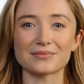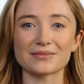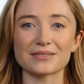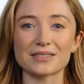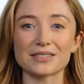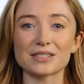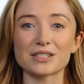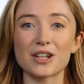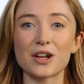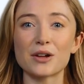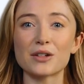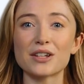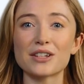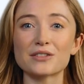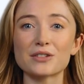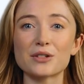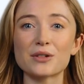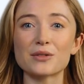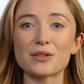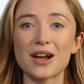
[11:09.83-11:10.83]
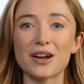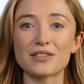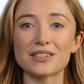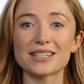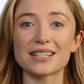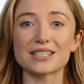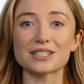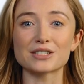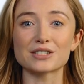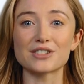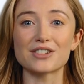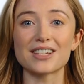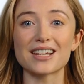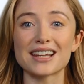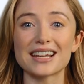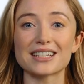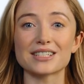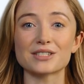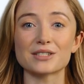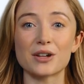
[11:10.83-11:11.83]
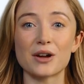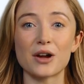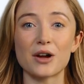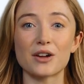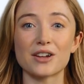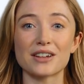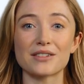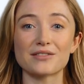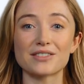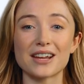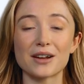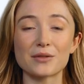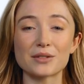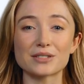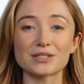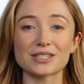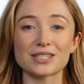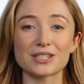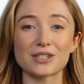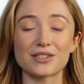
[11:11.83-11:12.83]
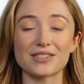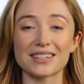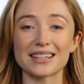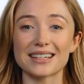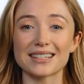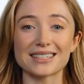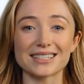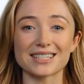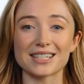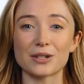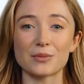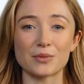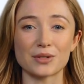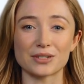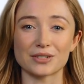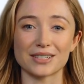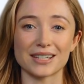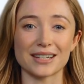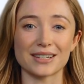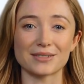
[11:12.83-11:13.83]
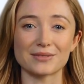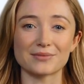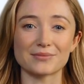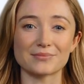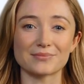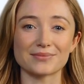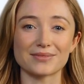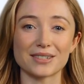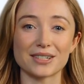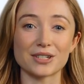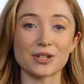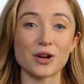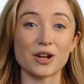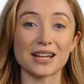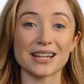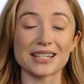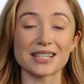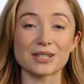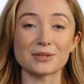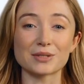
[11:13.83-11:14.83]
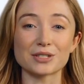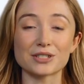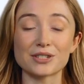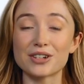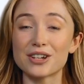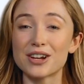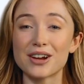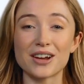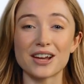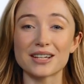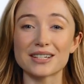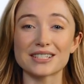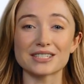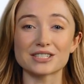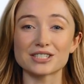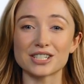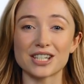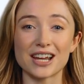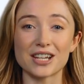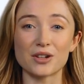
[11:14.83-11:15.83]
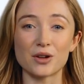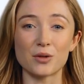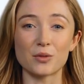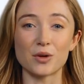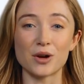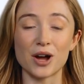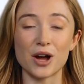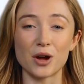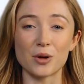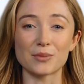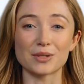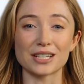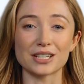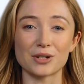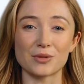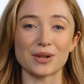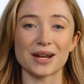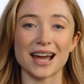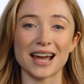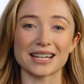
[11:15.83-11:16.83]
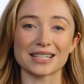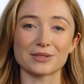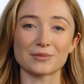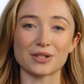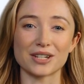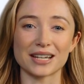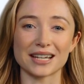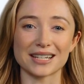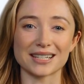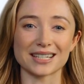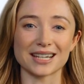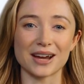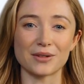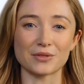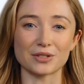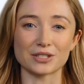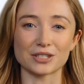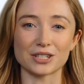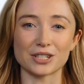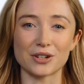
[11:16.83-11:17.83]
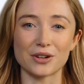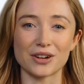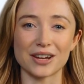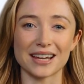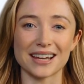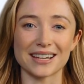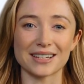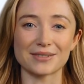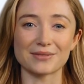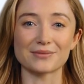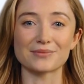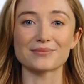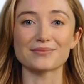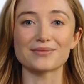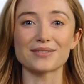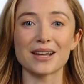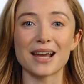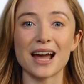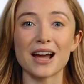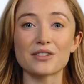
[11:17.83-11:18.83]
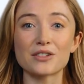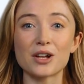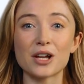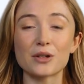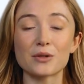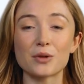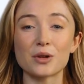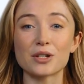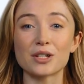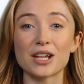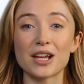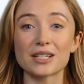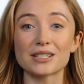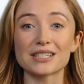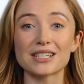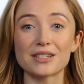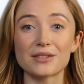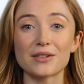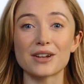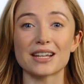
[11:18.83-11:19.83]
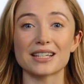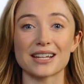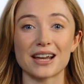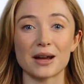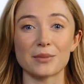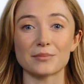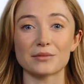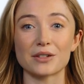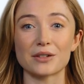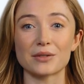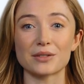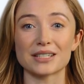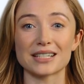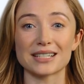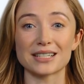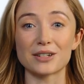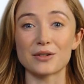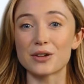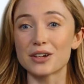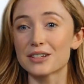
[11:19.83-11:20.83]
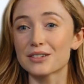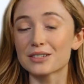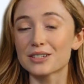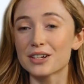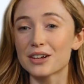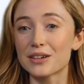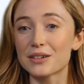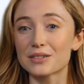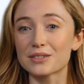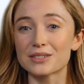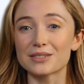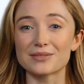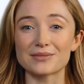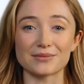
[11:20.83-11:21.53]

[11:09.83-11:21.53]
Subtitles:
So, if you're loving this journey into the heart of network security, stick with me. Learning this material on this channel will help make you an expert in cybersecurity. I've got more content lined up that'll keep you on your toes.